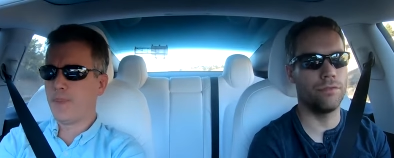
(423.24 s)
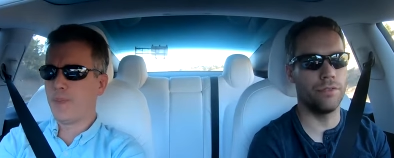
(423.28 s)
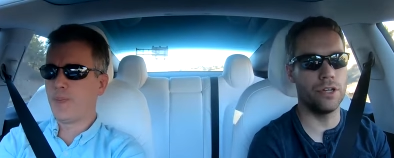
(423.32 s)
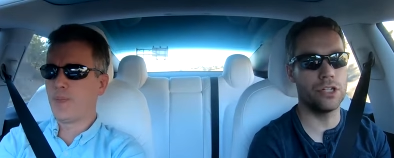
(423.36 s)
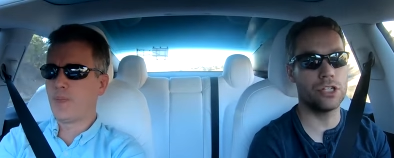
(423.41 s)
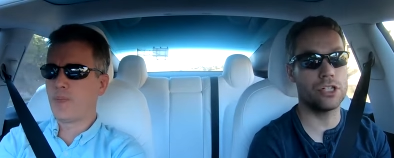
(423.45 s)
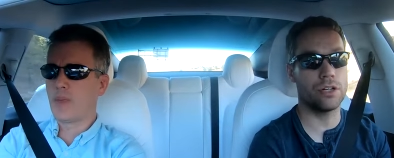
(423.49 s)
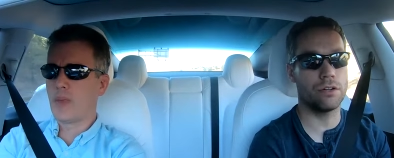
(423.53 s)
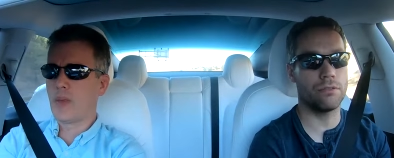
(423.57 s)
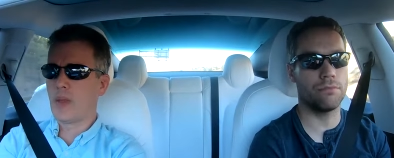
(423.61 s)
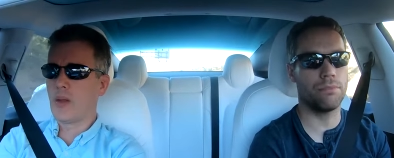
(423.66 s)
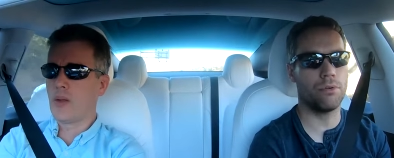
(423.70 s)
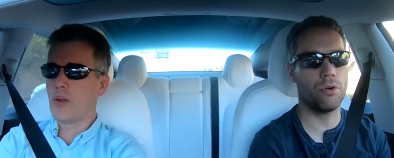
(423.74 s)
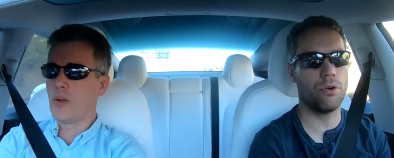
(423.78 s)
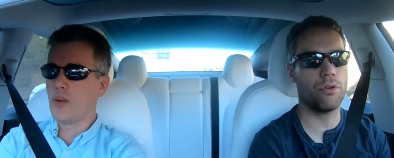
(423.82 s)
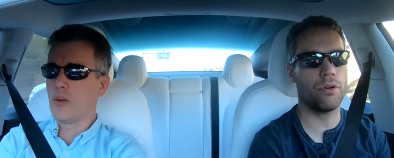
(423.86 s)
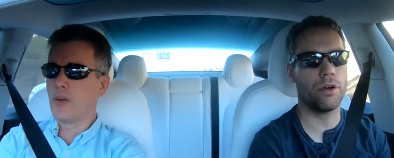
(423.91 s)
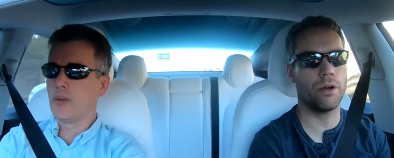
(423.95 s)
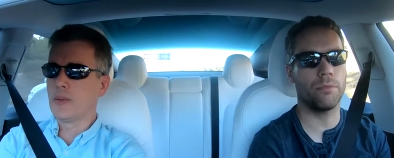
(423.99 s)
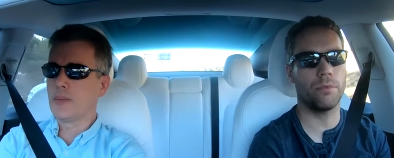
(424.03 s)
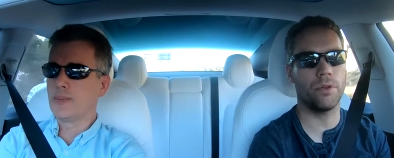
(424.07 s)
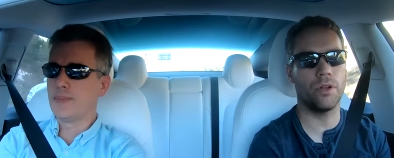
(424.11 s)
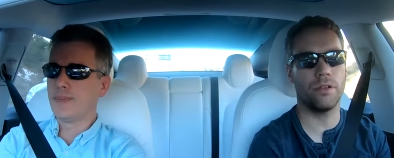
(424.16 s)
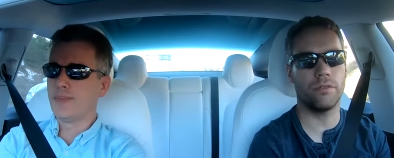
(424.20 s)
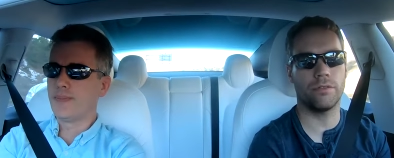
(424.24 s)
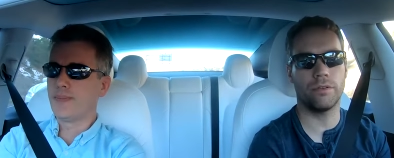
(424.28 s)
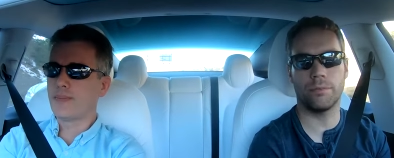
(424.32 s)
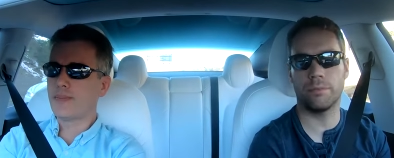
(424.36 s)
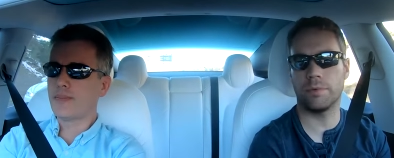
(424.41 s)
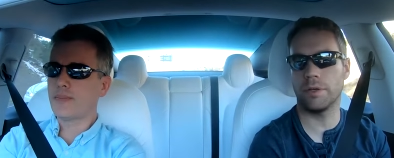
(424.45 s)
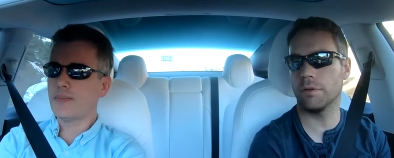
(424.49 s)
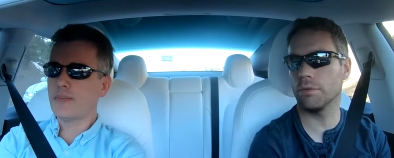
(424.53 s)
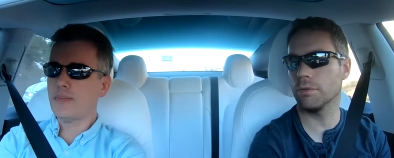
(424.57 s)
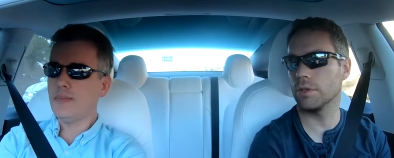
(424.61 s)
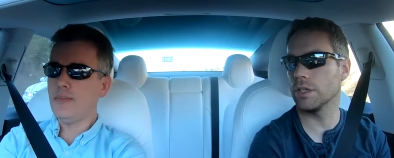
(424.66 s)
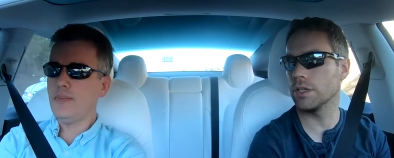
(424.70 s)
Speaker 1: vision program will ever
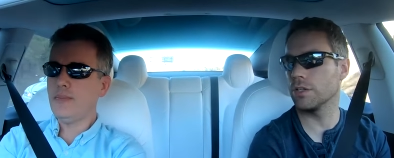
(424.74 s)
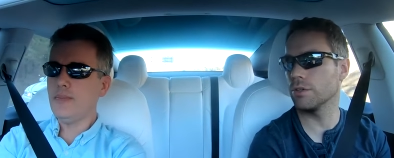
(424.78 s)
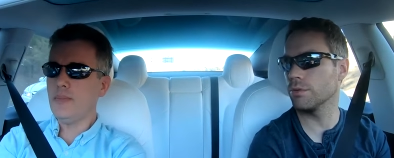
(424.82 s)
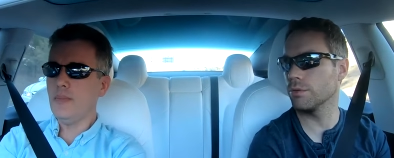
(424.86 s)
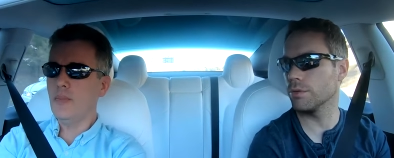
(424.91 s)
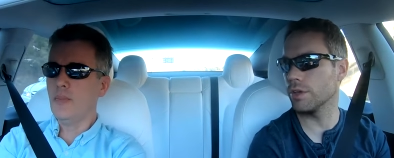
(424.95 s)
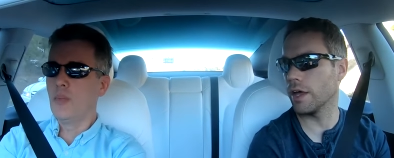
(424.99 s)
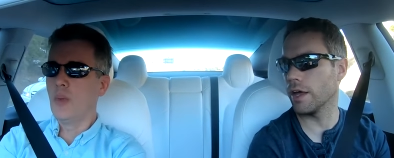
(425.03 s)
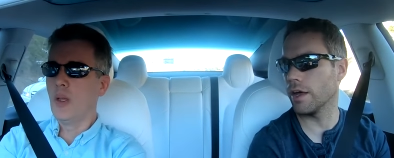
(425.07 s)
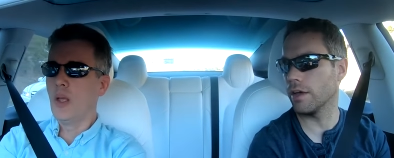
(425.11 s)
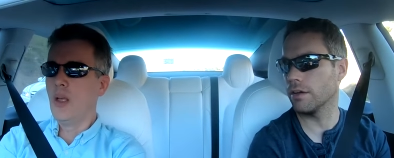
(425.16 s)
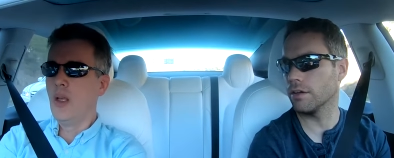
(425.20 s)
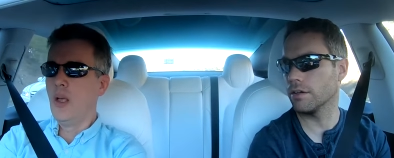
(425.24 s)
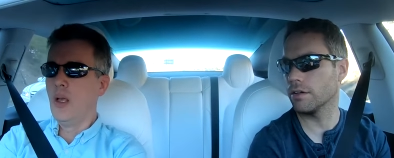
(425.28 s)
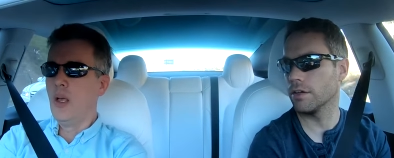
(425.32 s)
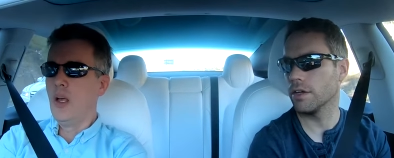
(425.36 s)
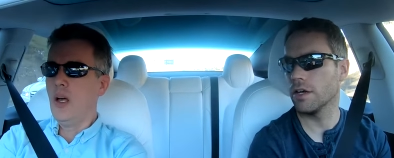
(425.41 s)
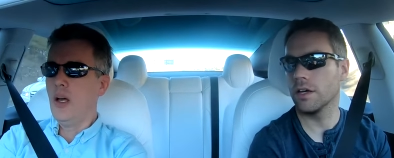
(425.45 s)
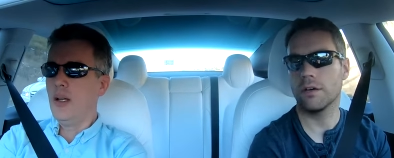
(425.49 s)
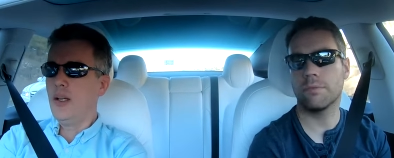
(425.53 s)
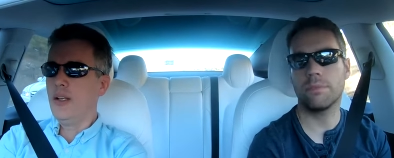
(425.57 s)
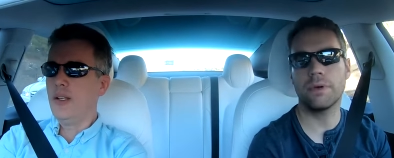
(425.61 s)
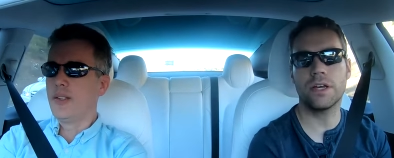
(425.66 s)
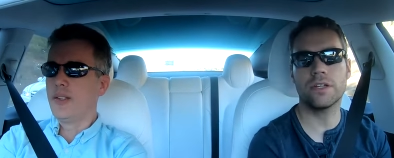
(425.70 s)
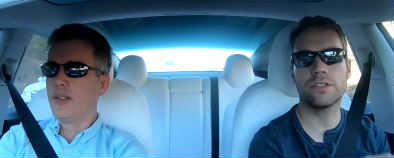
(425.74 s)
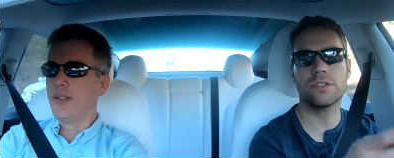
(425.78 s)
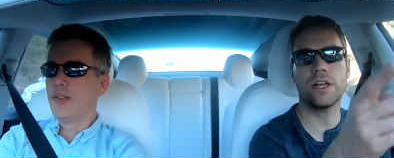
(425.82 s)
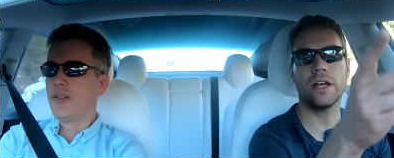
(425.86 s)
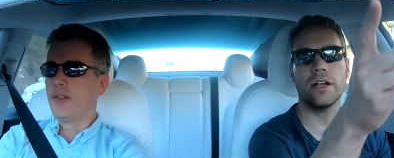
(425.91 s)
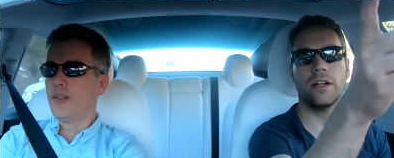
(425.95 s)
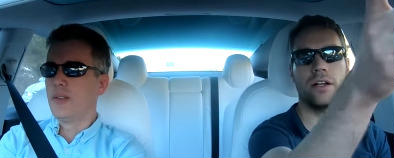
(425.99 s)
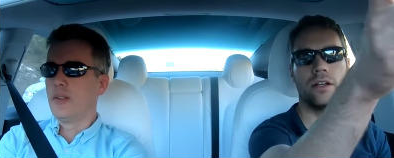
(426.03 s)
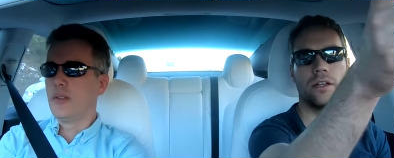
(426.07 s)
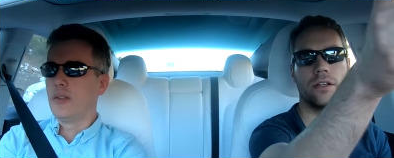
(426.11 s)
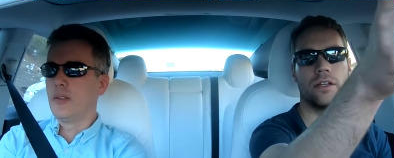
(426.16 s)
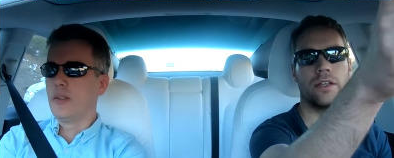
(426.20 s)
be able to do that? Because
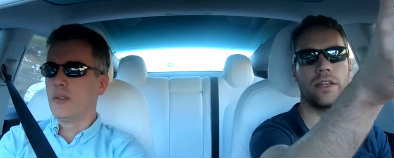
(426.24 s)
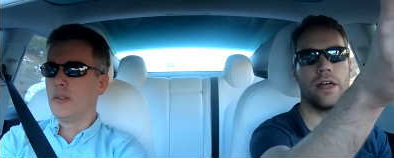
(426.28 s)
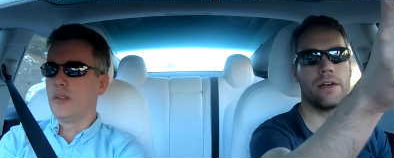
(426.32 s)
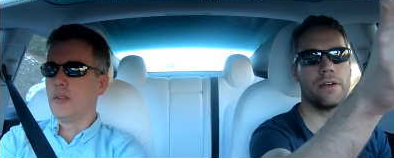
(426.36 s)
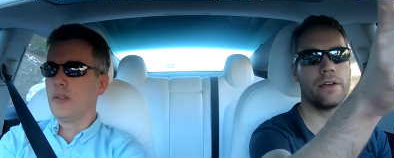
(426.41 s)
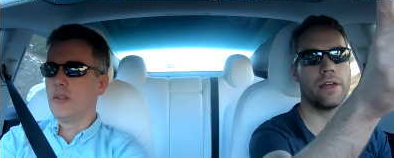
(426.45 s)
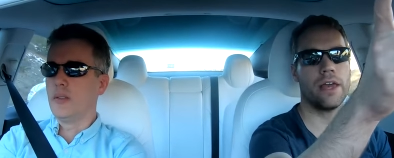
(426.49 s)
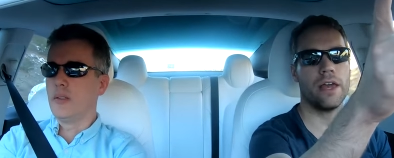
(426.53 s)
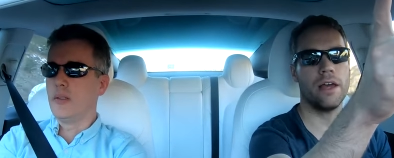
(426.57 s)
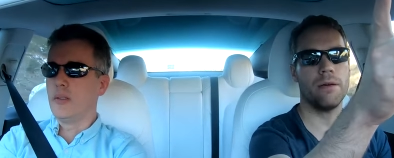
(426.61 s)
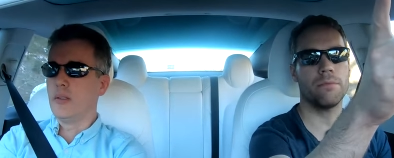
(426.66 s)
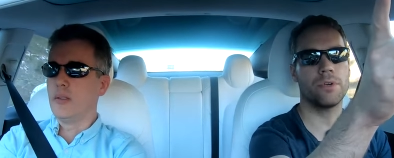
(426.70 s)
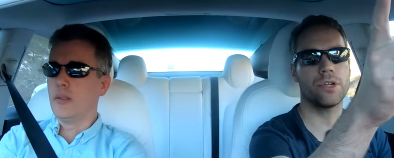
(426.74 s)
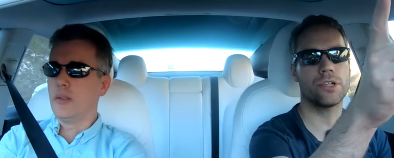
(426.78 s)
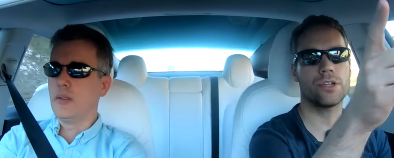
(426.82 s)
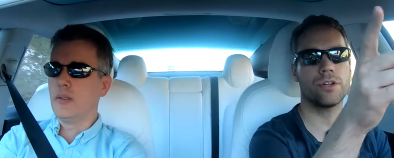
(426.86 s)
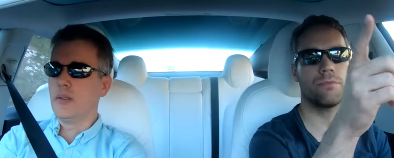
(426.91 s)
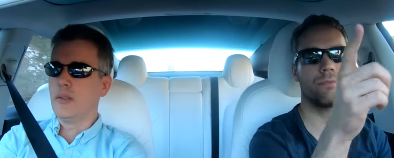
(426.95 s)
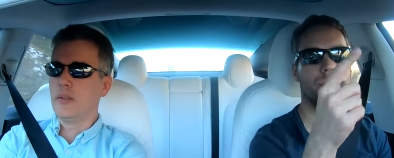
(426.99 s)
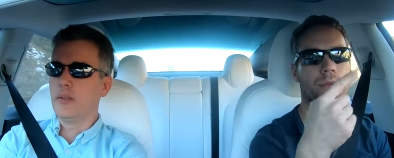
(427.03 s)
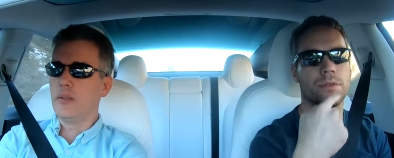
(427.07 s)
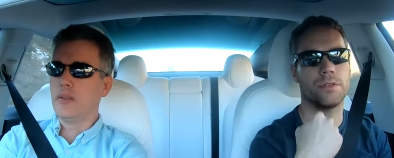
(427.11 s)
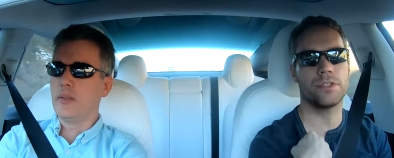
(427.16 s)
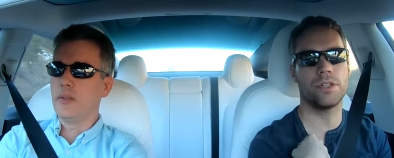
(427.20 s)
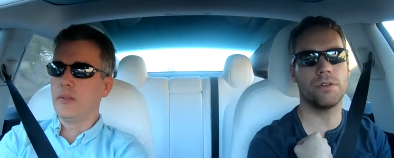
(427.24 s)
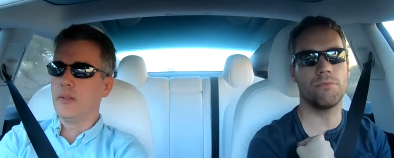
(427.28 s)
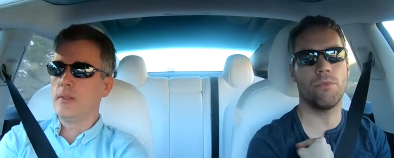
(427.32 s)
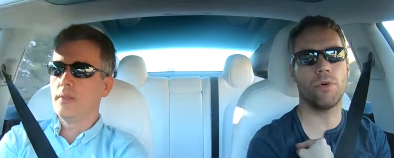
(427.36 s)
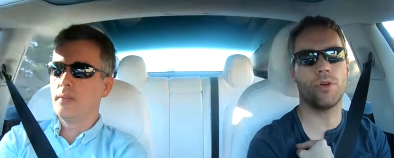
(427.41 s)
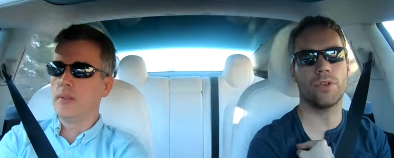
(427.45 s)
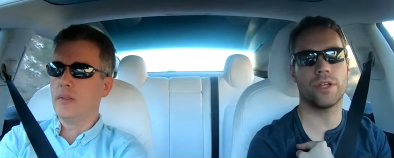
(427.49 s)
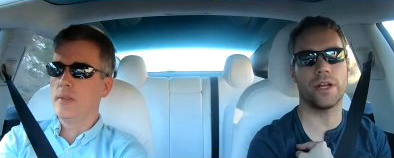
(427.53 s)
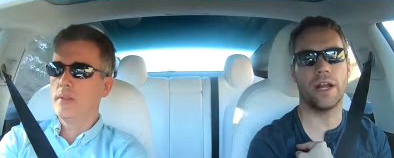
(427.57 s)
technically, that camera should be able to see more